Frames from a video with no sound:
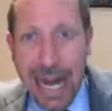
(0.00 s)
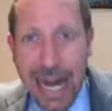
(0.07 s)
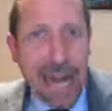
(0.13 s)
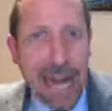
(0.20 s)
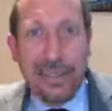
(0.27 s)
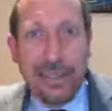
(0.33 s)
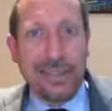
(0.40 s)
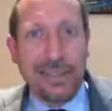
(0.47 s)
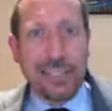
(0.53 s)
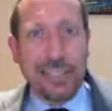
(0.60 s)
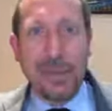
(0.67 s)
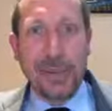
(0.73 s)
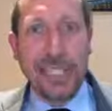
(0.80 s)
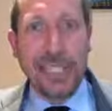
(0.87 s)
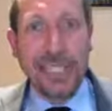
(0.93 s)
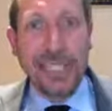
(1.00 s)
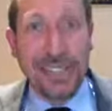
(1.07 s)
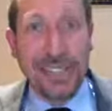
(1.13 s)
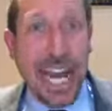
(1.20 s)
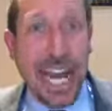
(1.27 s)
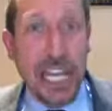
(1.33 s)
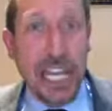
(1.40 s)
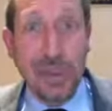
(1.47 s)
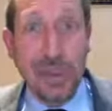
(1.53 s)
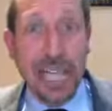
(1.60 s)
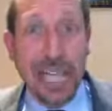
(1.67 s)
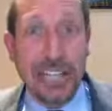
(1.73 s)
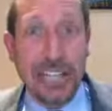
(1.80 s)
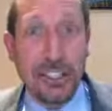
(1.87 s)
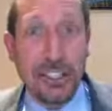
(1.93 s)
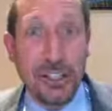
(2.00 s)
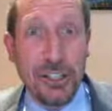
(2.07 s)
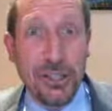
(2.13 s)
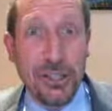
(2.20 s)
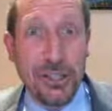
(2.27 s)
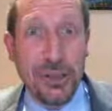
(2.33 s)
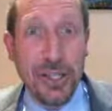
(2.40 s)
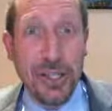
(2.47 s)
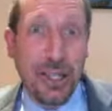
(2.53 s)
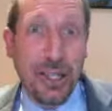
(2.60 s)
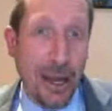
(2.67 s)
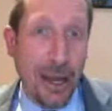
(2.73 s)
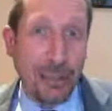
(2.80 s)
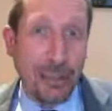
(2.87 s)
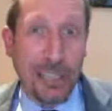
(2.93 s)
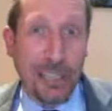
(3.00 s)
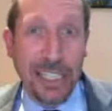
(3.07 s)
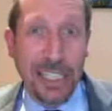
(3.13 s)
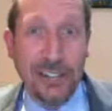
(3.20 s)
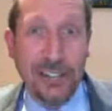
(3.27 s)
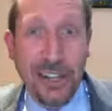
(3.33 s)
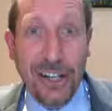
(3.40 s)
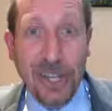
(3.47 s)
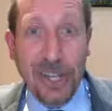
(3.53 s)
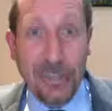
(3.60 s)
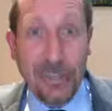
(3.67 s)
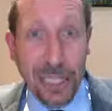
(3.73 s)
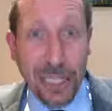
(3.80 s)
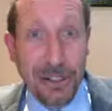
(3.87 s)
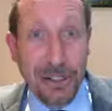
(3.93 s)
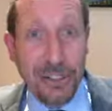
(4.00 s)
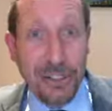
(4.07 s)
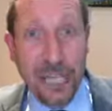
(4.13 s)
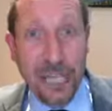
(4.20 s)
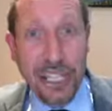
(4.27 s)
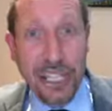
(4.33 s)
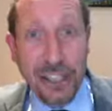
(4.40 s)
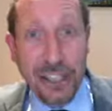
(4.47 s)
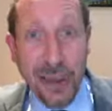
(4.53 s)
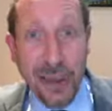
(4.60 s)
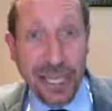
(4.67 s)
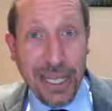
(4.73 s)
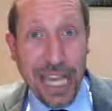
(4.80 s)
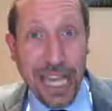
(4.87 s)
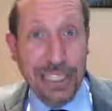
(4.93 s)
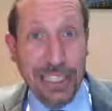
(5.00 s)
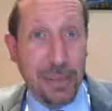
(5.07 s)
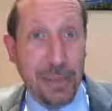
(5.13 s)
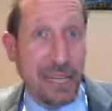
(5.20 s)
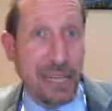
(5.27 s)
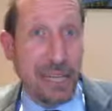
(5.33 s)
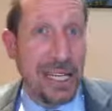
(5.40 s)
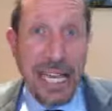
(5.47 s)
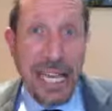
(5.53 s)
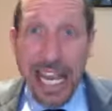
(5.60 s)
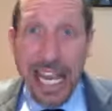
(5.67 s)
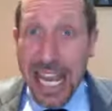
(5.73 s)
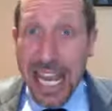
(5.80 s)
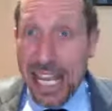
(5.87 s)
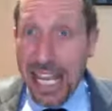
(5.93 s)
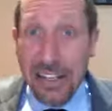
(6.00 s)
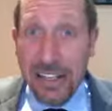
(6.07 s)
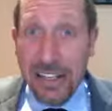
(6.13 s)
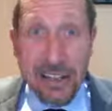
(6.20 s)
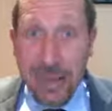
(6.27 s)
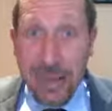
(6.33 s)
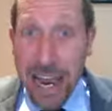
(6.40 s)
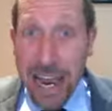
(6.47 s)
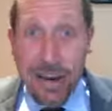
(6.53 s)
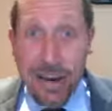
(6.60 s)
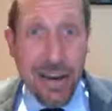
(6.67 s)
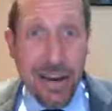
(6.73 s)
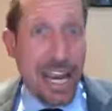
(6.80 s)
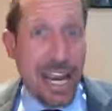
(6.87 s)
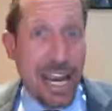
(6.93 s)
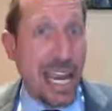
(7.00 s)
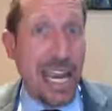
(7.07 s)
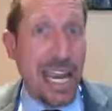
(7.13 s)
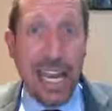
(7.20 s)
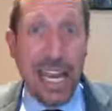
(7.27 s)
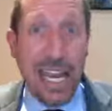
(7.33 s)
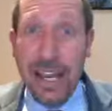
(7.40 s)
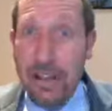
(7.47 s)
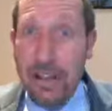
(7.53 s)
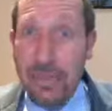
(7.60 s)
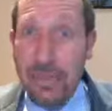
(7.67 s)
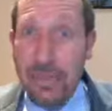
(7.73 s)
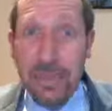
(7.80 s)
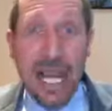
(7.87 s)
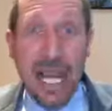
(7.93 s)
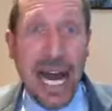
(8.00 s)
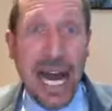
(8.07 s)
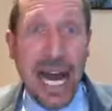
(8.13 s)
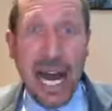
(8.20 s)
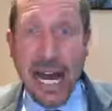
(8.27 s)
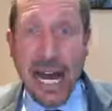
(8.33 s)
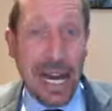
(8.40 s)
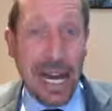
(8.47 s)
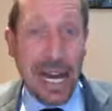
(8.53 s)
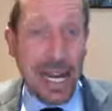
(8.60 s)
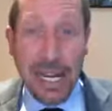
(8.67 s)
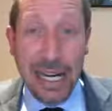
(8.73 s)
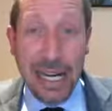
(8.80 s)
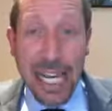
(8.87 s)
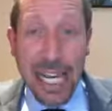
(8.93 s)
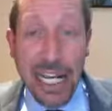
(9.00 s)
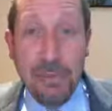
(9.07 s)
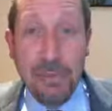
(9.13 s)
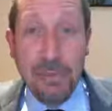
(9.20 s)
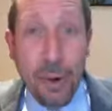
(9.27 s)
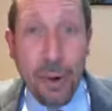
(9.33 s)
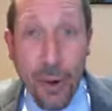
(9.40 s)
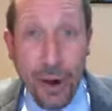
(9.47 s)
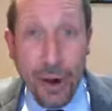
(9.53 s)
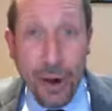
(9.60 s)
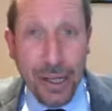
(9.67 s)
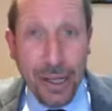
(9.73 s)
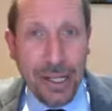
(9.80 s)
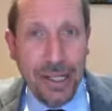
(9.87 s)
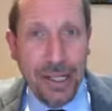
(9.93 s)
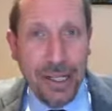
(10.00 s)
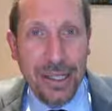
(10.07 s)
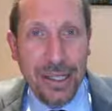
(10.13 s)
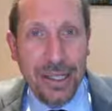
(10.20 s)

Are other situations, are you allowed to, obviously it's not applicable to the Eli Cohen case, but intermarry, uh, eat pork,